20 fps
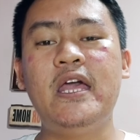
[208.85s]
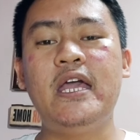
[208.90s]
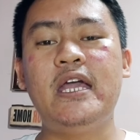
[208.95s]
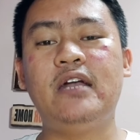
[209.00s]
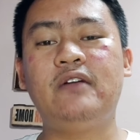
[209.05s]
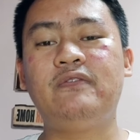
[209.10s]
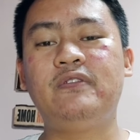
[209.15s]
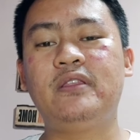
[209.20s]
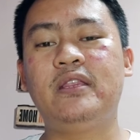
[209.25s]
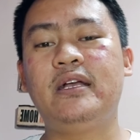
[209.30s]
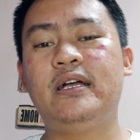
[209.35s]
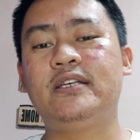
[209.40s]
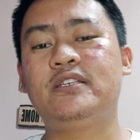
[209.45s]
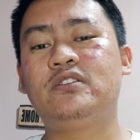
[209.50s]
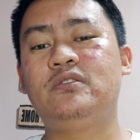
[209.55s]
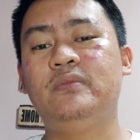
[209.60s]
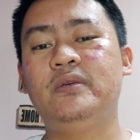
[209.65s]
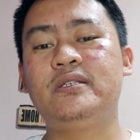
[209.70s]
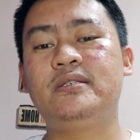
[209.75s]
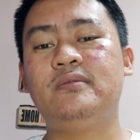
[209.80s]
everything has
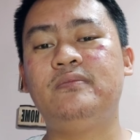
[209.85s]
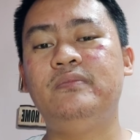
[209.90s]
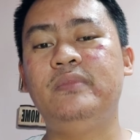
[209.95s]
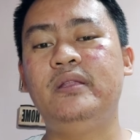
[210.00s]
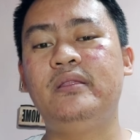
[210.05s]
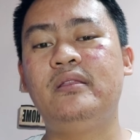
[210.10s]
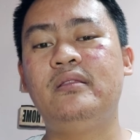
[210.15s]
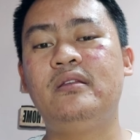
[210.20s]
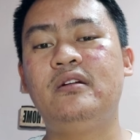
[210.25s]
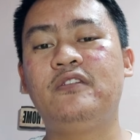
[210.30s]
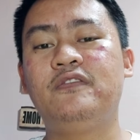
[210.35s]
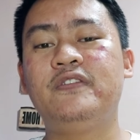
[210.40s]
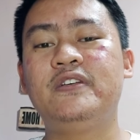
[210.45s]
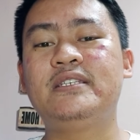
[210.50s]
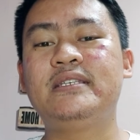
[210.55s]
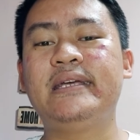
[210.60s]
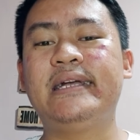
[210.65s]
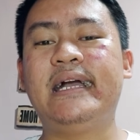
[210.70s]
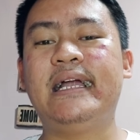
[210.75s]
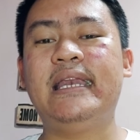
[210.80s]
to be submitted there
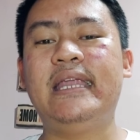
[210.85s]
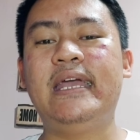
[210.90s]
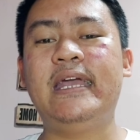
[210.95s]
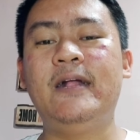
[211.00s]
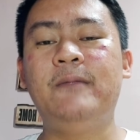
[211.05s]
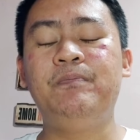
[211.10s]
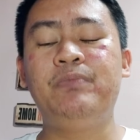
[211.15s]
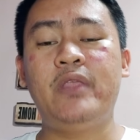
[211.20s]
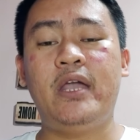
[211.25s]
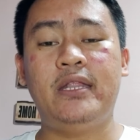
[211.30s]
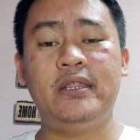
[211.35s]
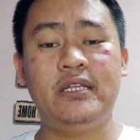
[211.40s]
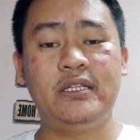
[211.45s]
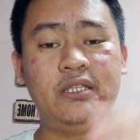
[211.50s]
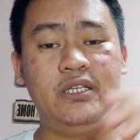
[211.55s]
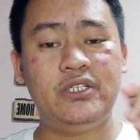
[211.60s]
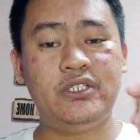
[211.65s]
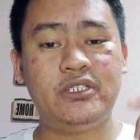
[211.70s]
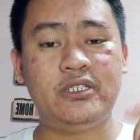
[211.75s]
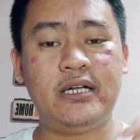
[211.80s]
physically and the
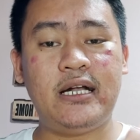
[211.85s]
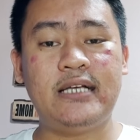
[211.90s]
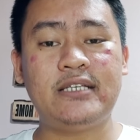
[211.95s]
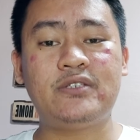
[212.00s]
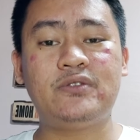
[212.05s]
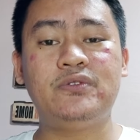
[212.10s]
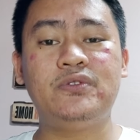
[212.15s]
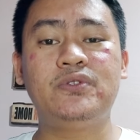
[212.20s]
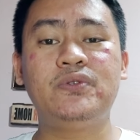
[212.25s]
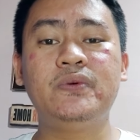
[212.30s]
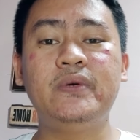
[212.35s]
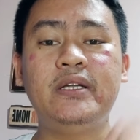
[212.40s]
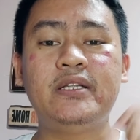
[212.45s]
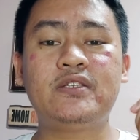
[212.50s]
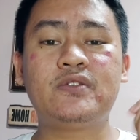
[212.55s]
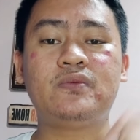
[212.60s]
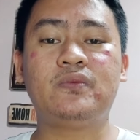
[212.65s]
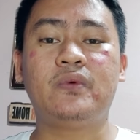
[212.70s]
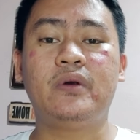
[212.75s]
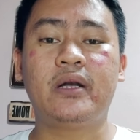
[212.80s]
teacher has to do
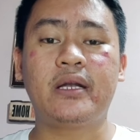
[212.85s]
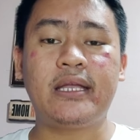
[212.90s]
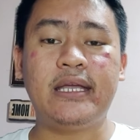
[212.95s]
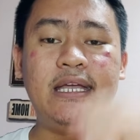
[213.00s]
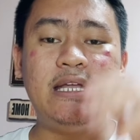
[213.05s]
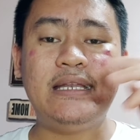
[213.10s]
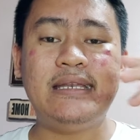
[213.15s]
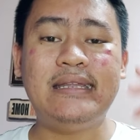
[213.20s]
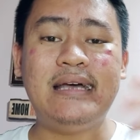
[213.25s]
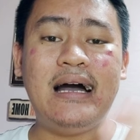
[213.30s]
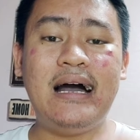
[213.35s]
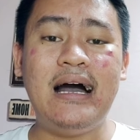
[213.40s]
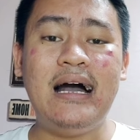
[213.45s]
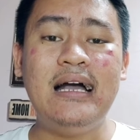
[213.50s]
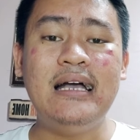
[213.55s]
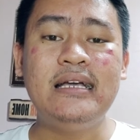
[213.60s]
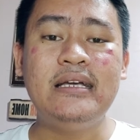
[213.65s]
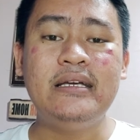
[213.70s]
its work in the